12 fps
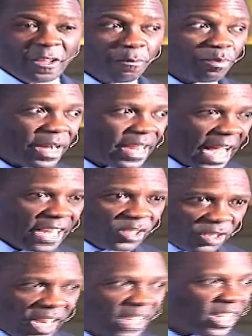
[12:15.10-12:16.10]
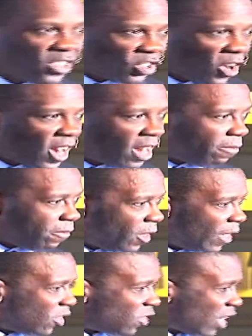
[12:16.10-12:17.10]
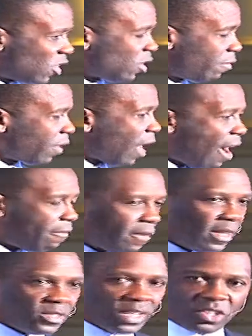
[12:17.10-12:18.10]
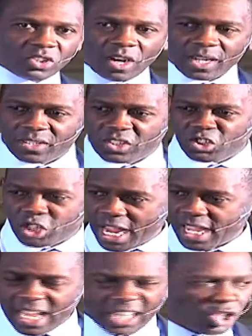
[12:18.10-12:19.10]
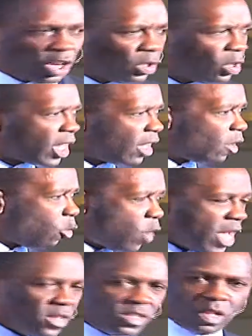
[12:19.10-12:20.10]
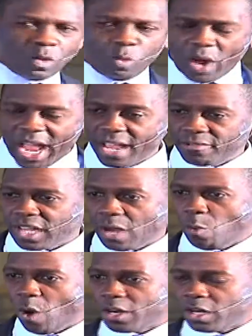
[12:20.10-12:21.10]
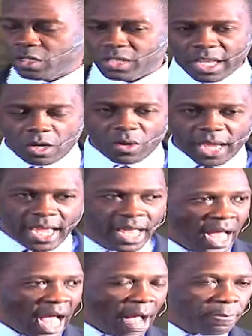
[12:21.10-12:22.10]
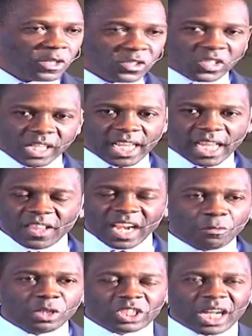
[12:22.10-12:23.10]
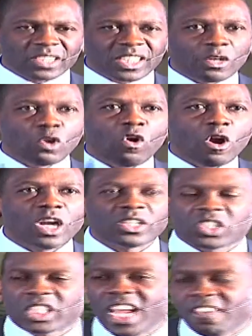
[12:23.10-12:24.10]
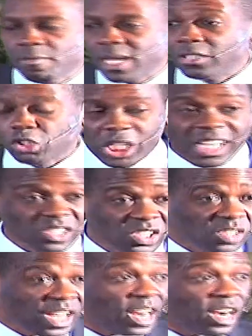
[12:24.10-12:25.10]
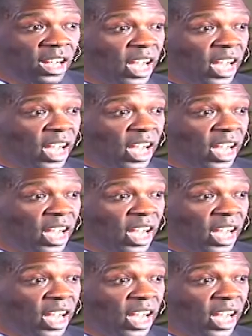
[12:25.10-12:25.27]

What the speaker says: But as soon as I started feeling a sense of confidence, I started shaking. I started looking at the winds and the waves. I wondered. I was like, okay, I'm going to sink. And then I reached out and said, Lord, save me. And Jesus there,